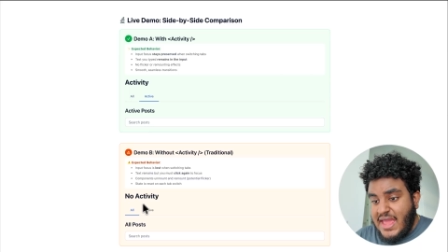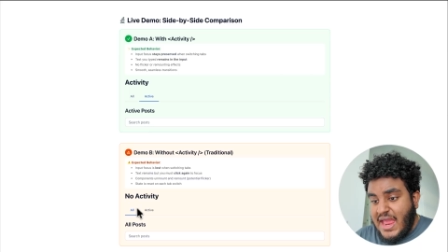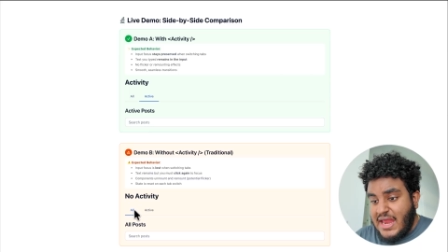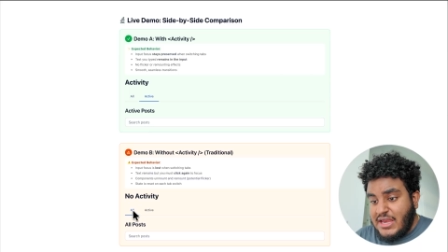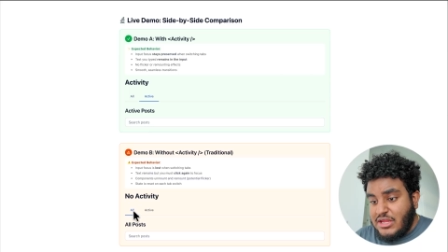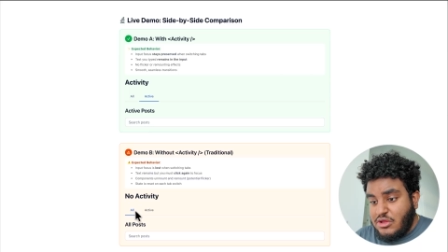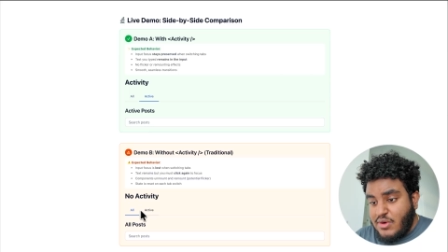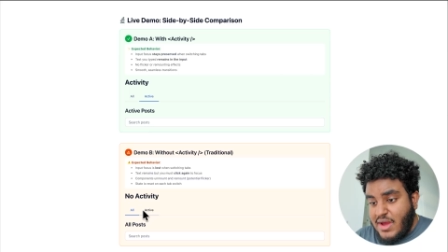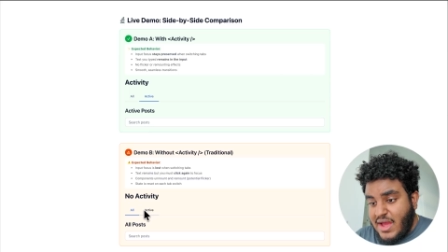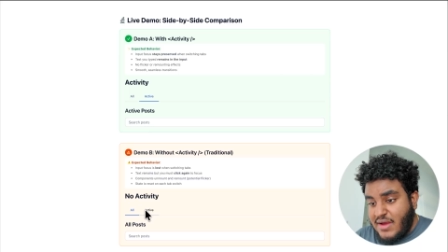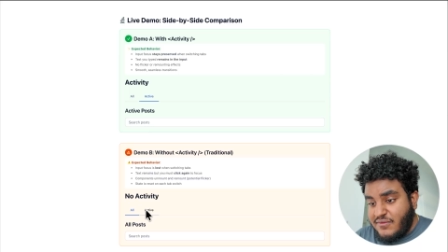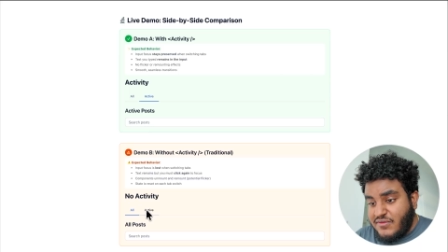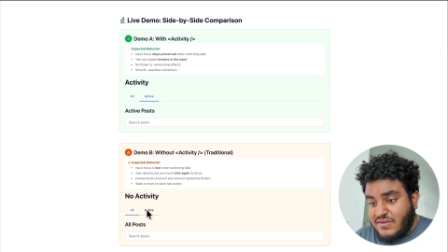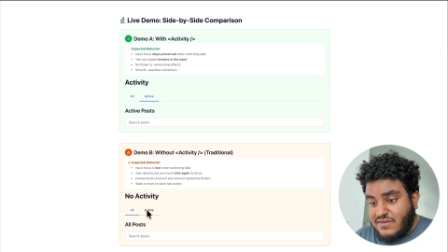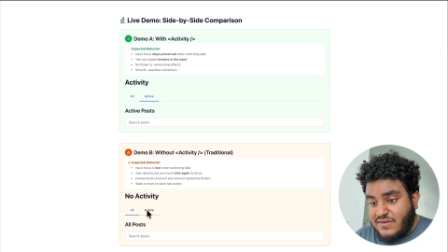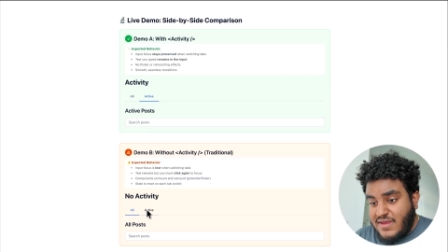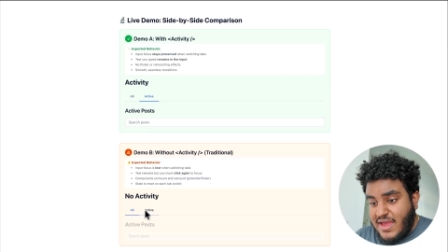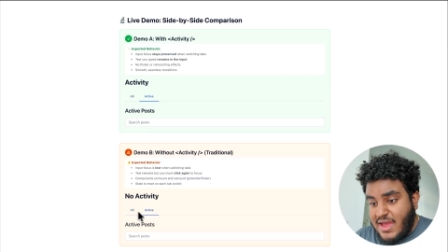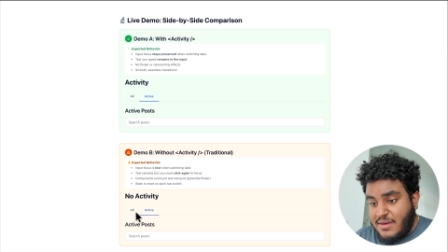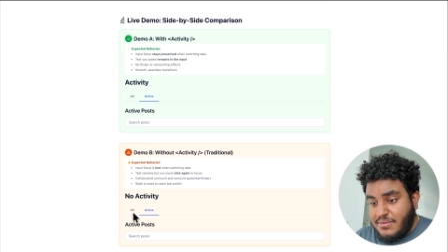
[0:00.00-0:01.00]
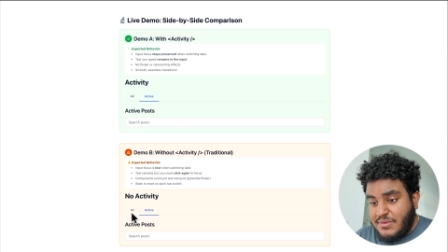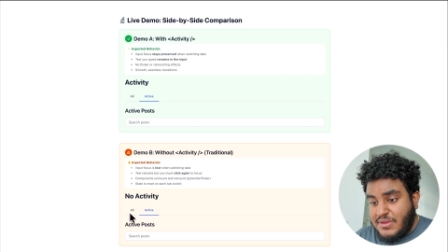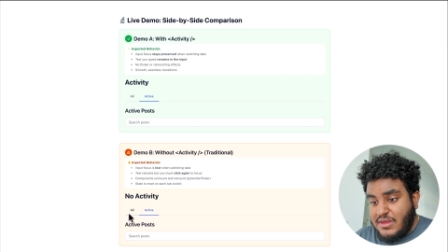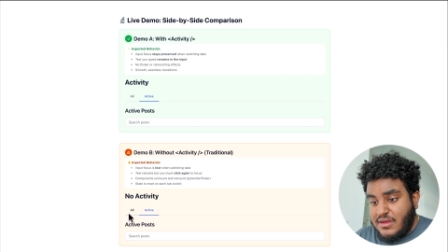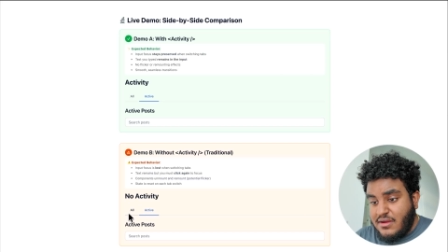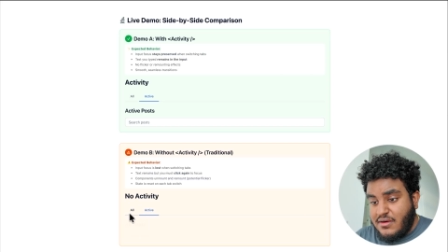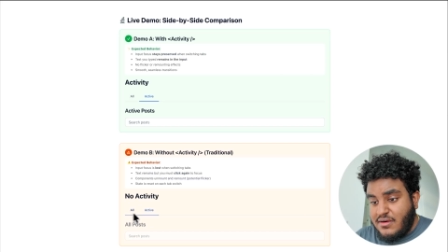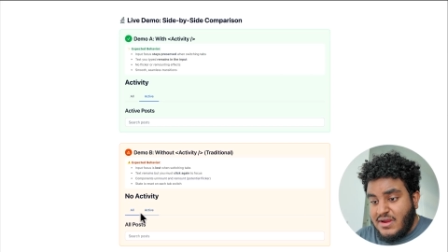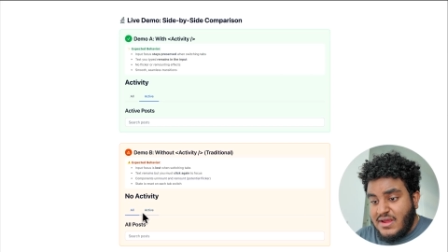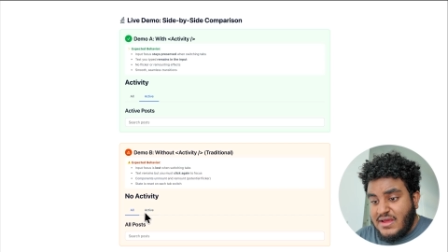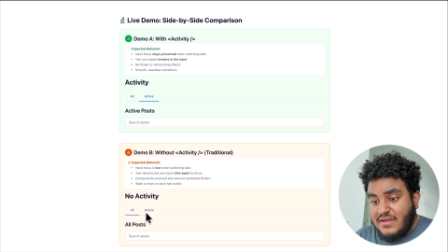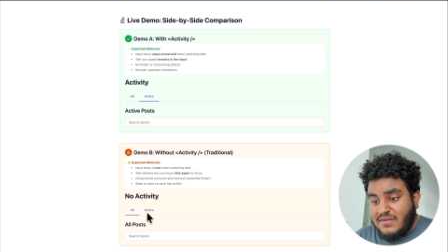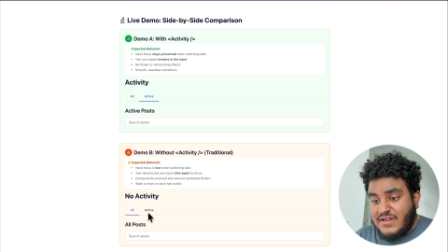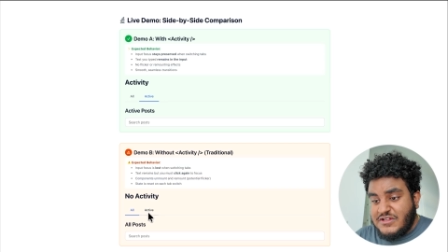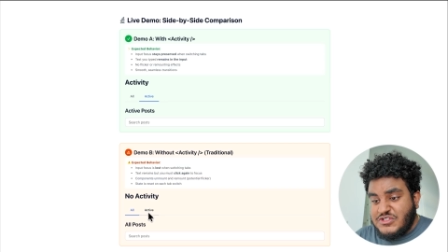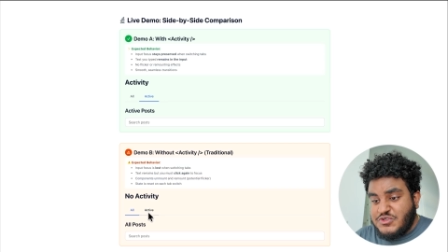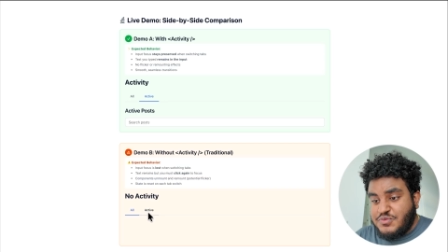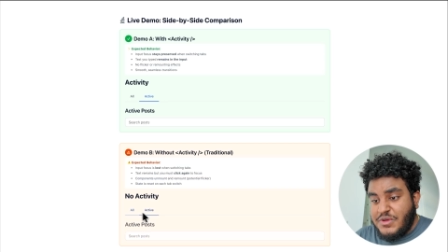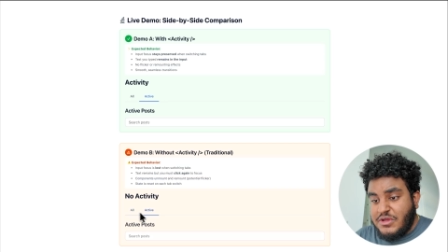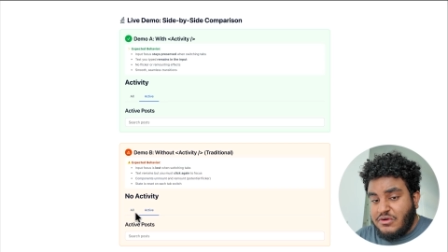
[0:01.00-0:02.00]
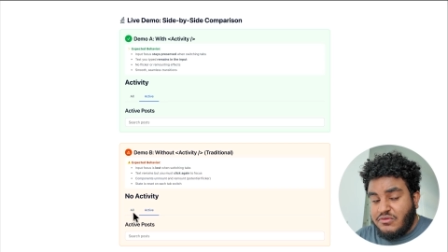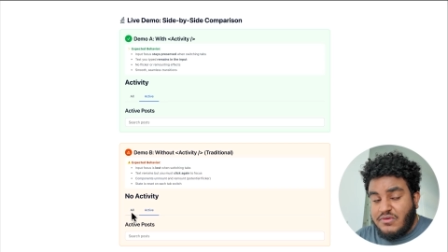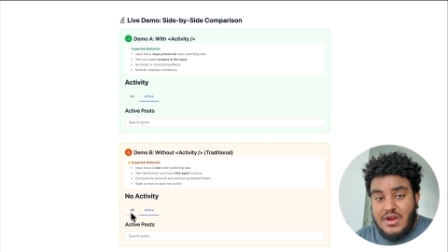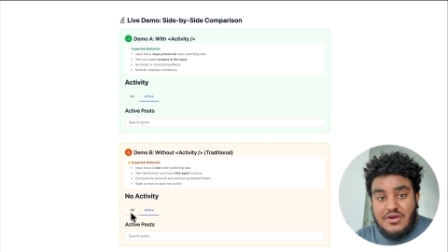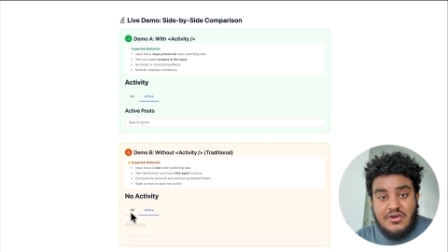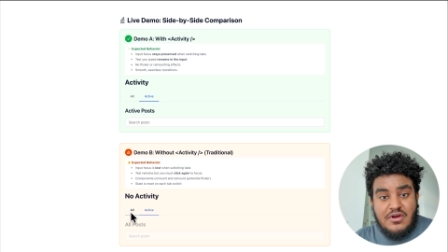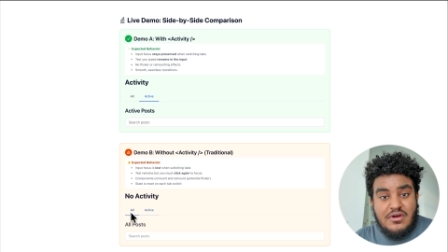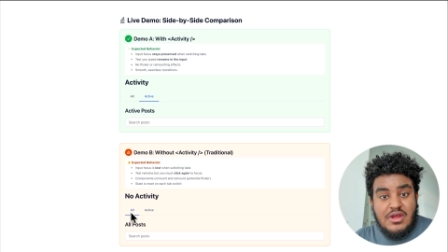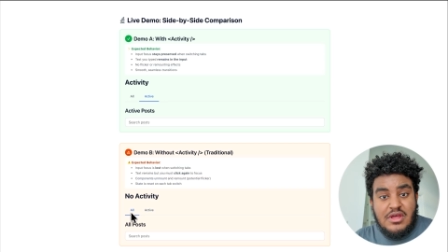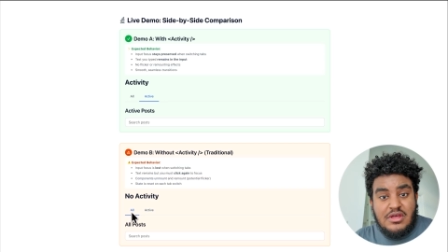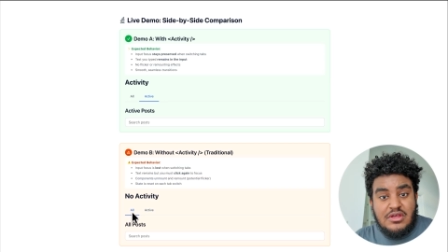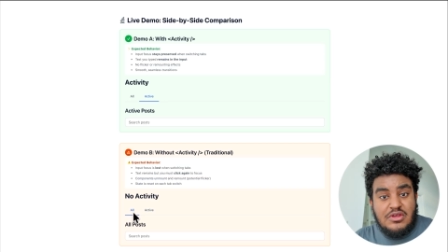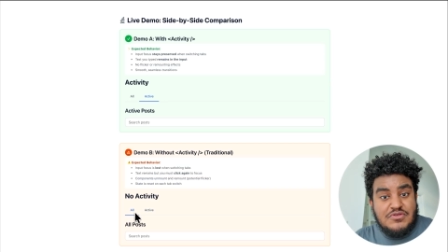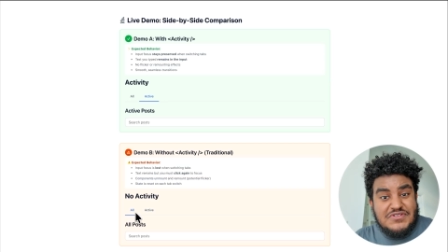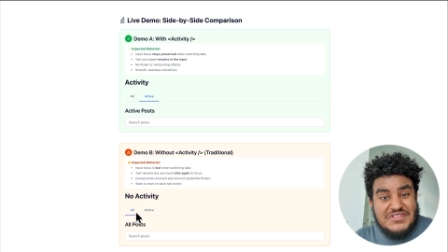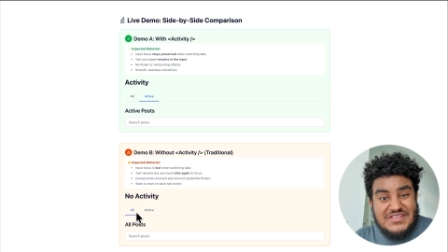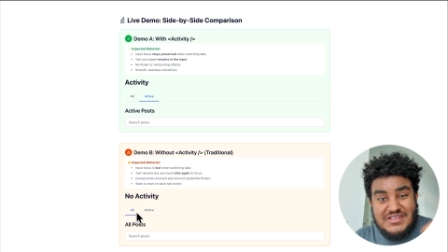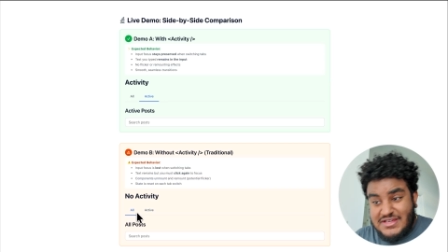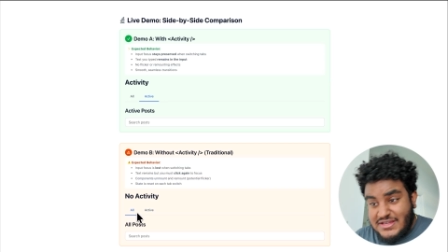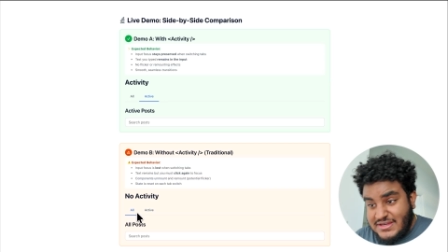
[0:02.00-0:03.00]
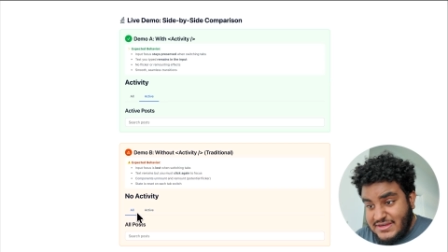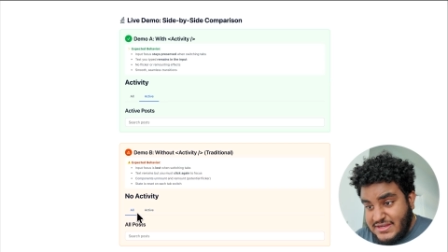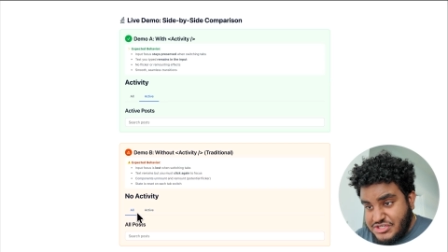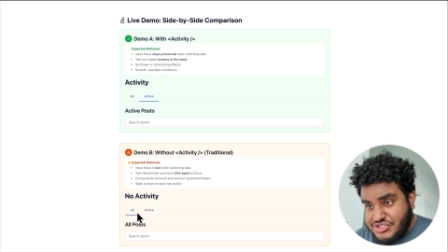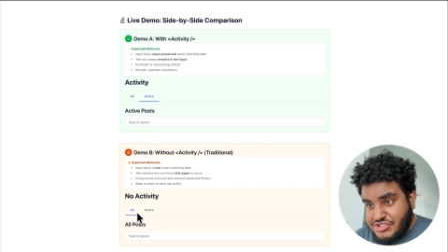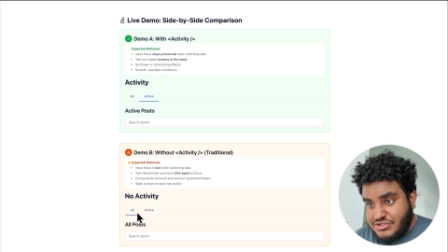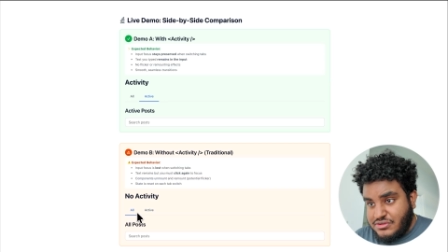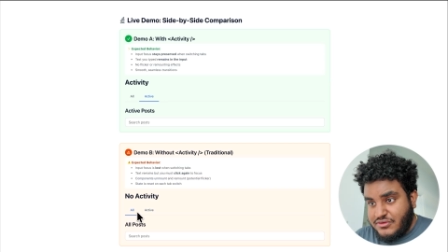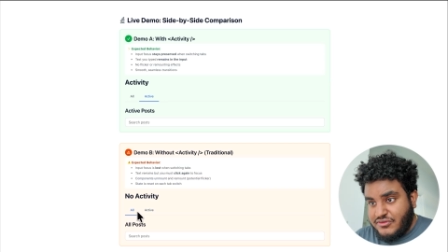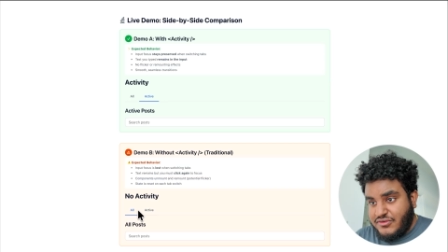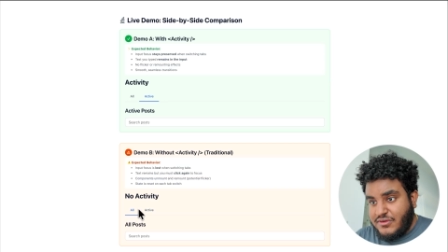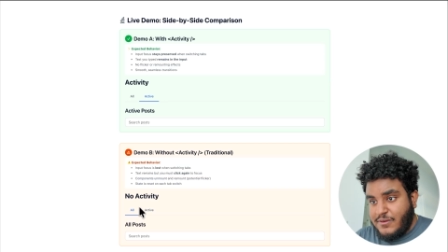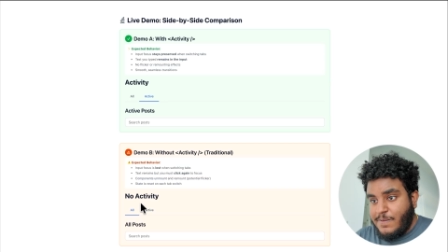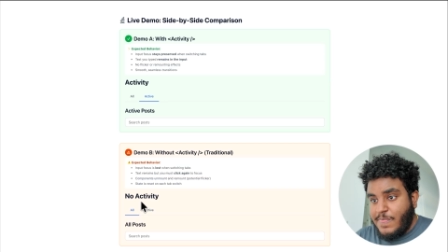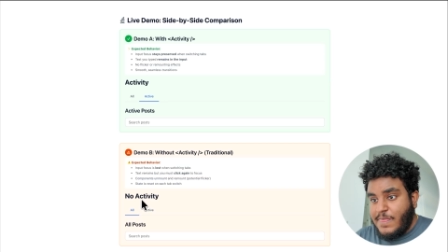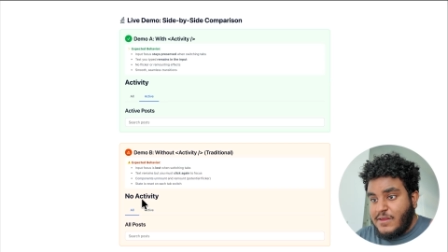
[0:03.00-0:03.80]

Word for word: and you have a tab here that's being rendered using conditionals.